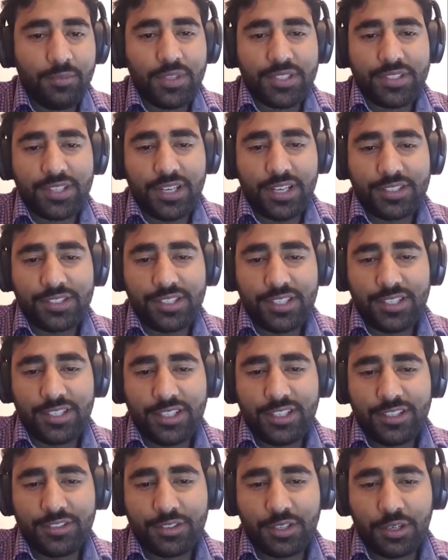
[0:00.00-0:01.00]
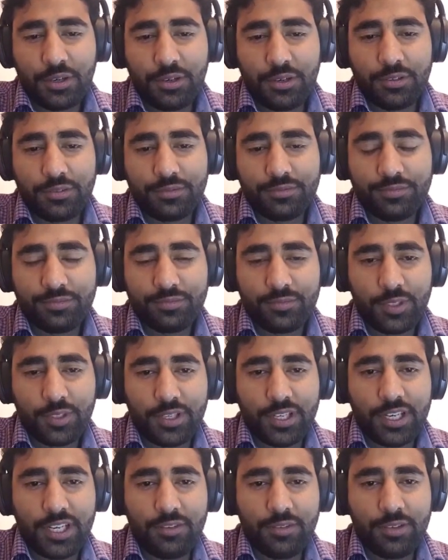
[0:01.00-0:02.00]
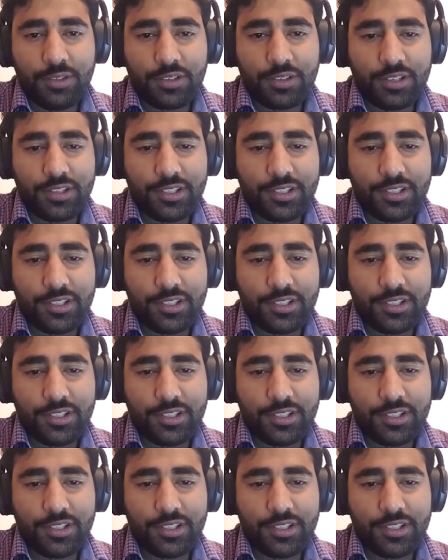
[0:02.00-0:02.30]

Mustang GT. So you can have a look